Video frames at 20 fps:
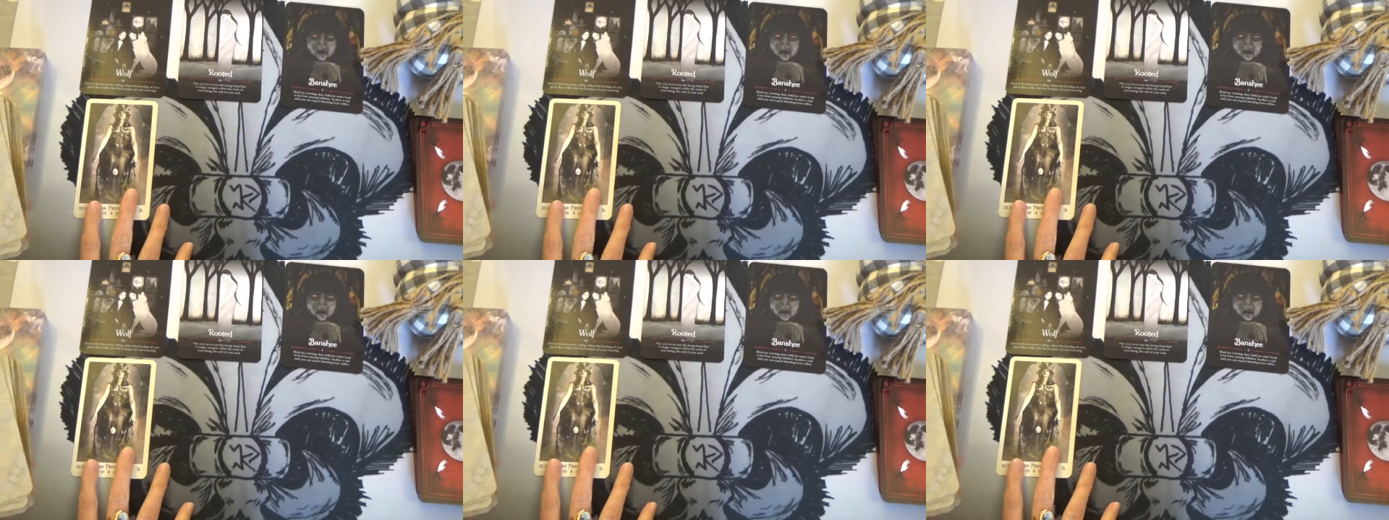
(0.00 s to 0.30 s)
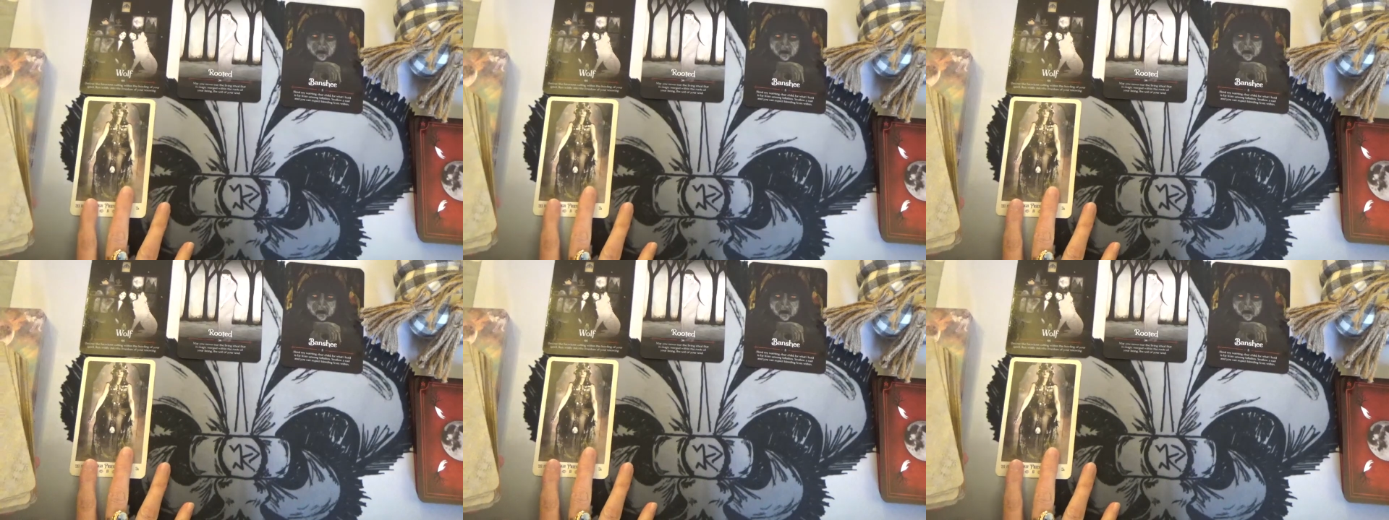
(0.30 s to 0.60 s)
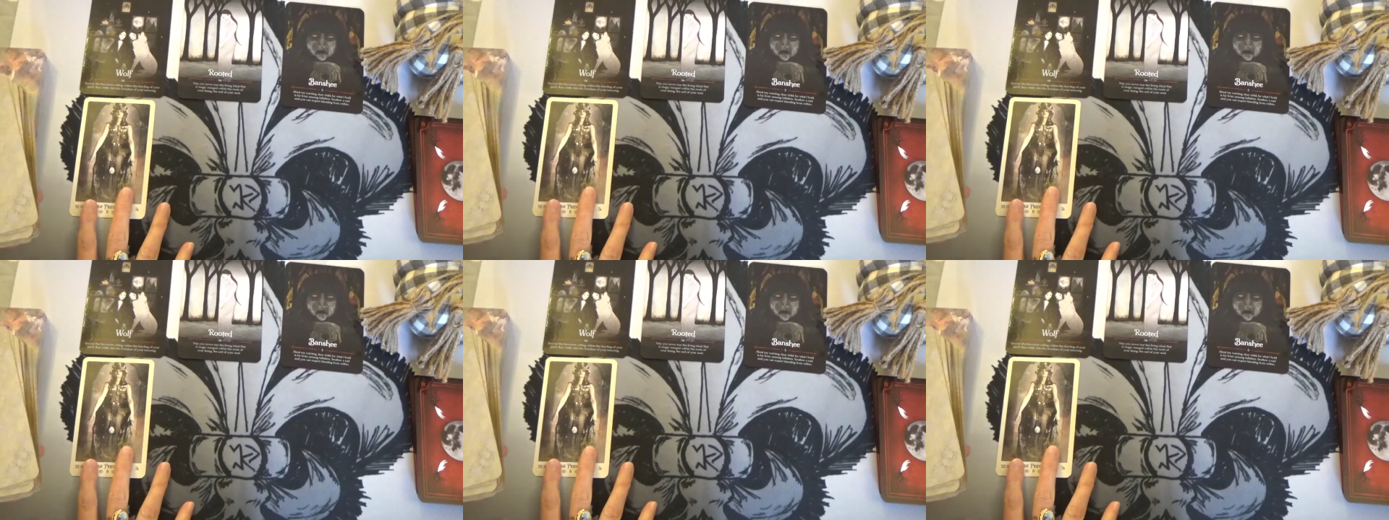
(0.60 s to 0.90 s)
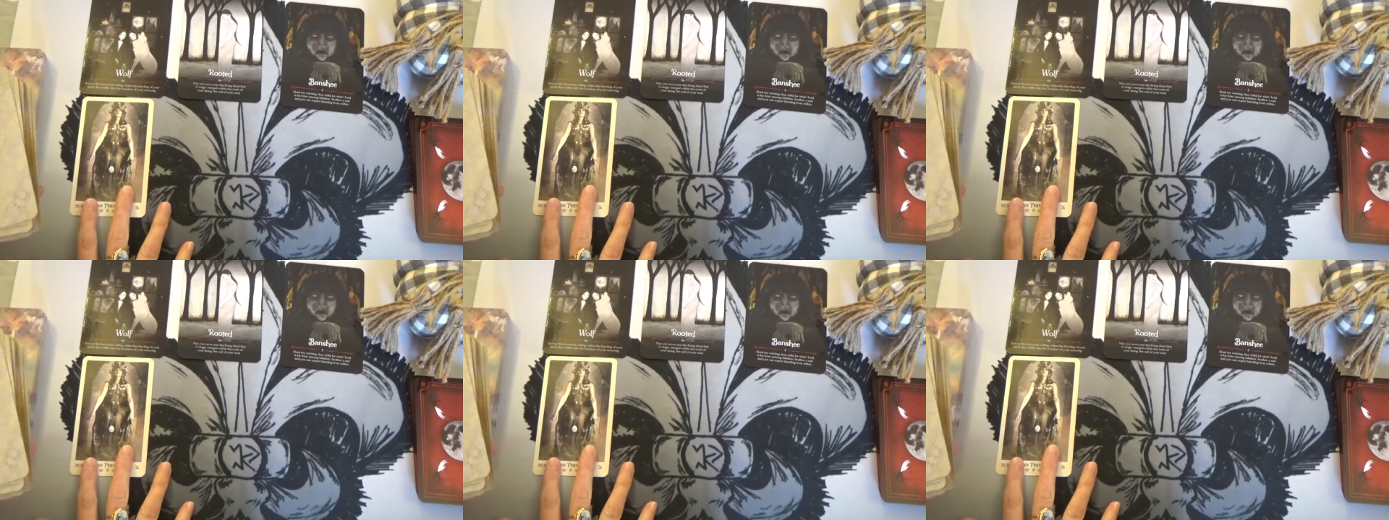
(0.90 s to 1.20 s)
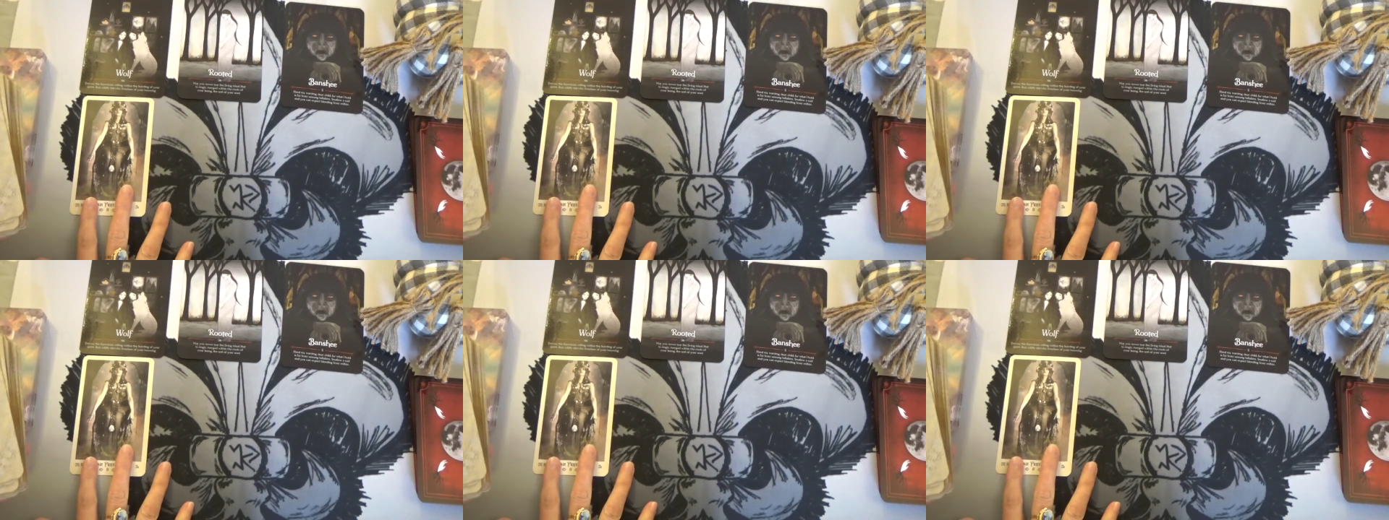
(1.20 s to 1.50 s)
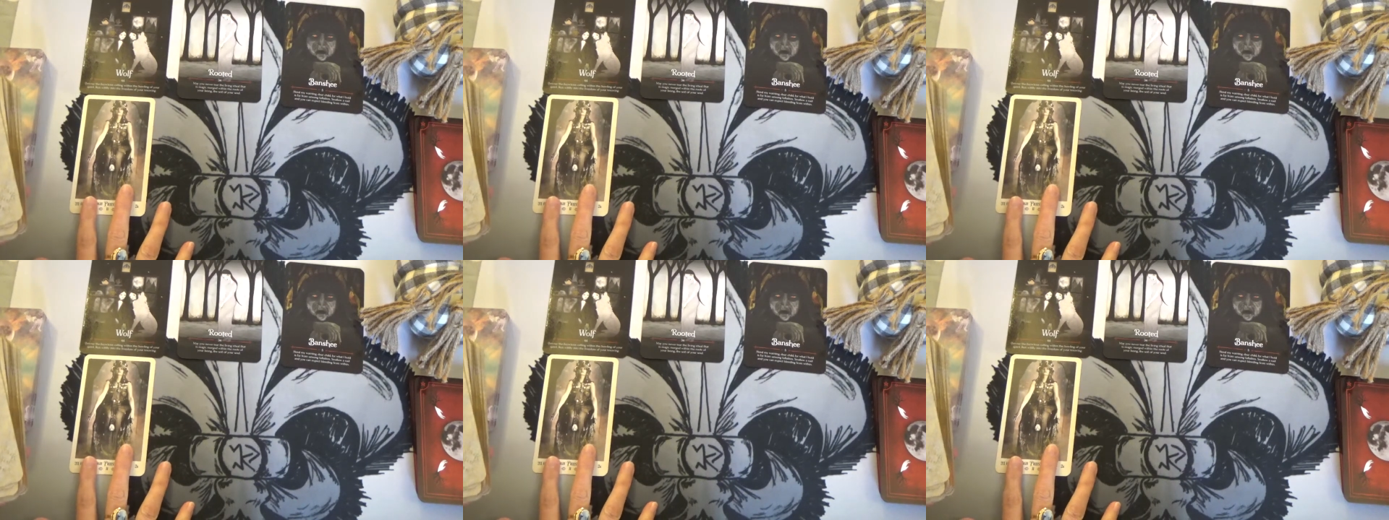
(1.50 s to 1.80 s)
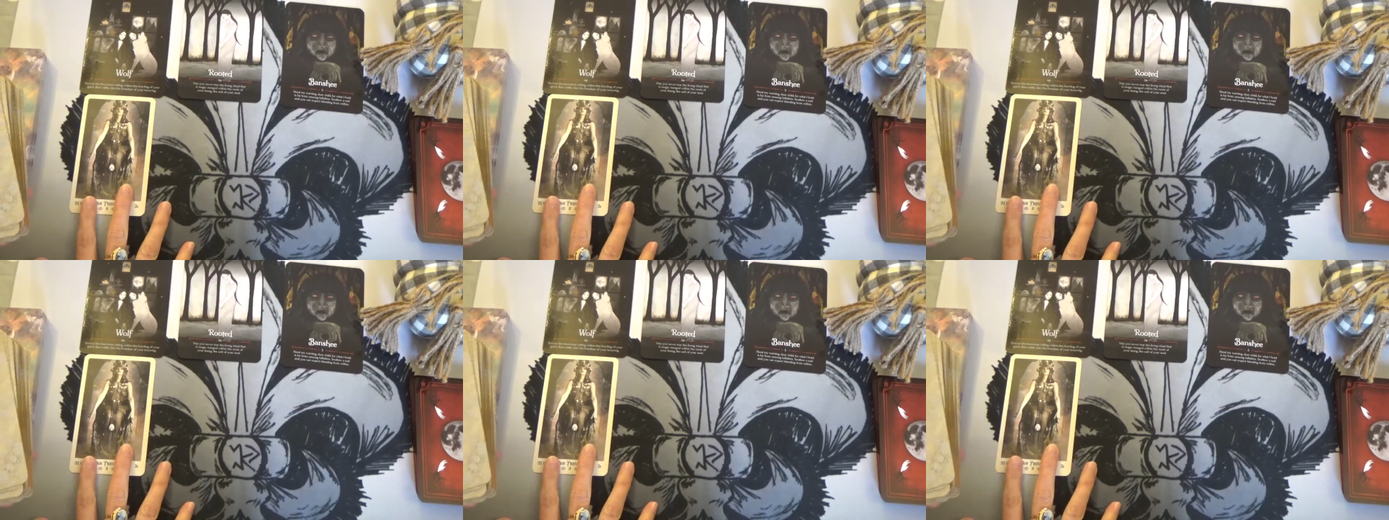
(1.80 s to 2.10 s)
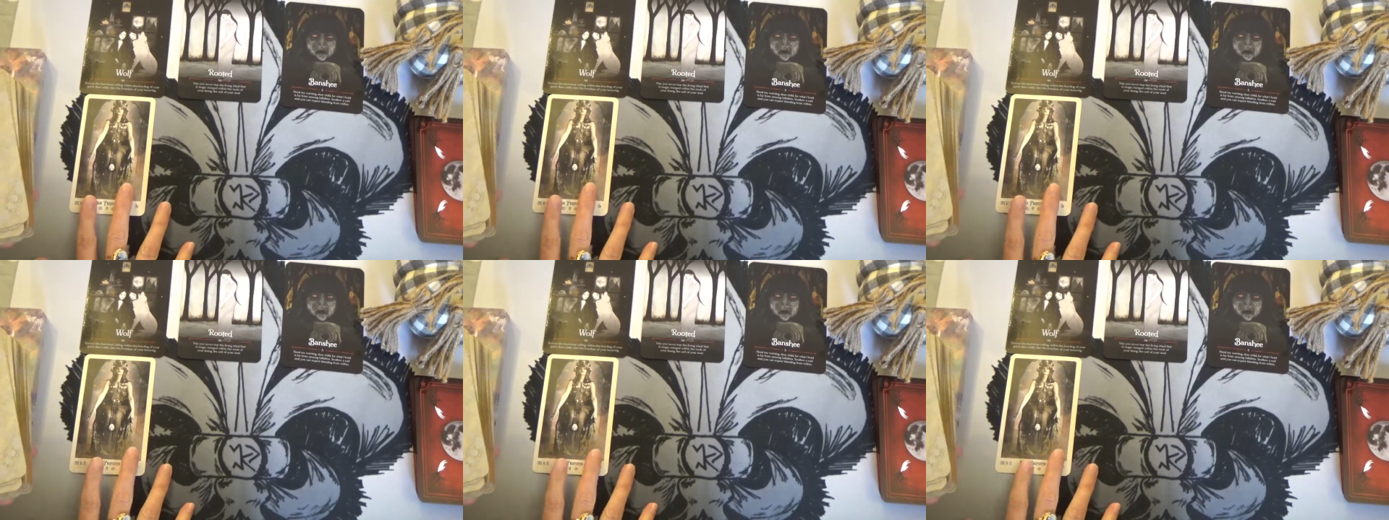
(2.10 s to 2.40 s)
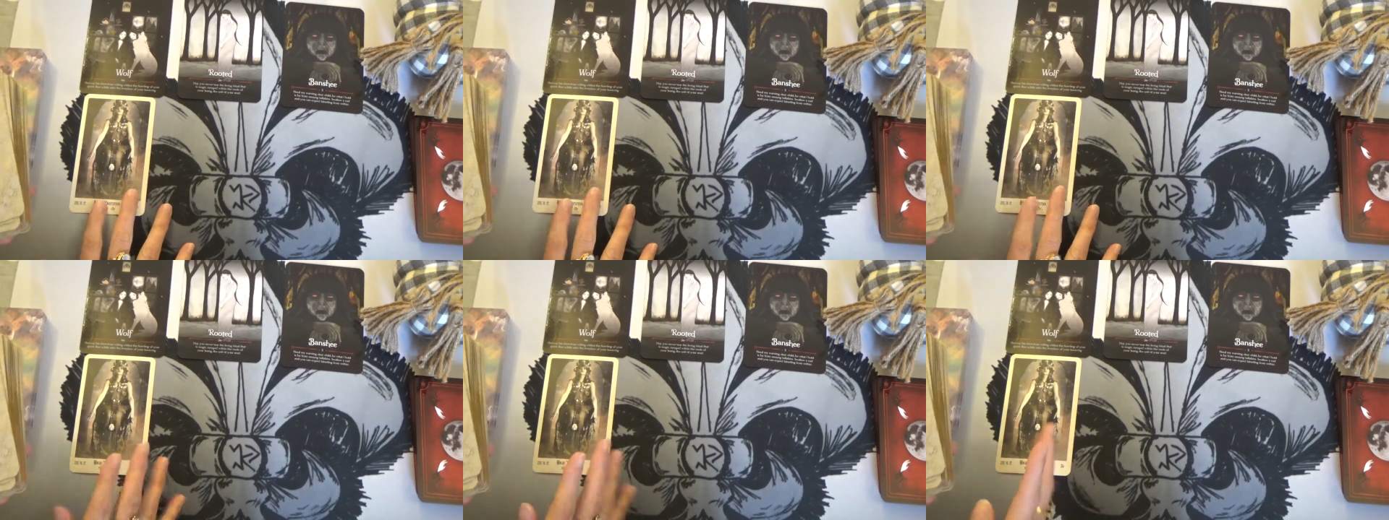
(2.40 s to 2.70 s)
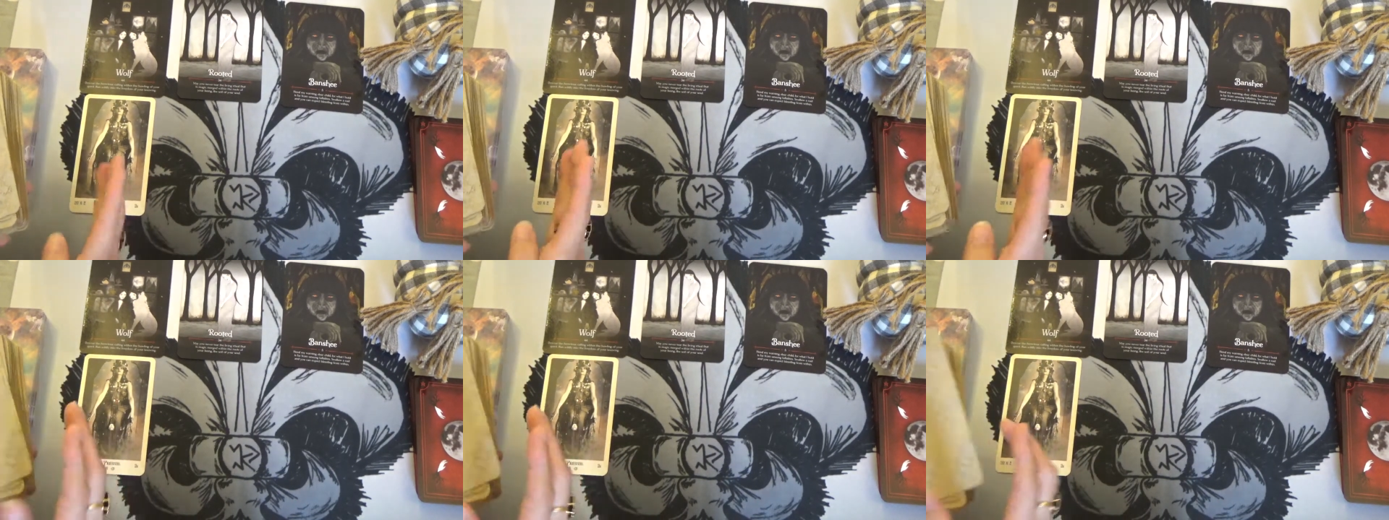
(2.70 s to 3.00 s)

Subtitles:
Nobody's mouth can be seen.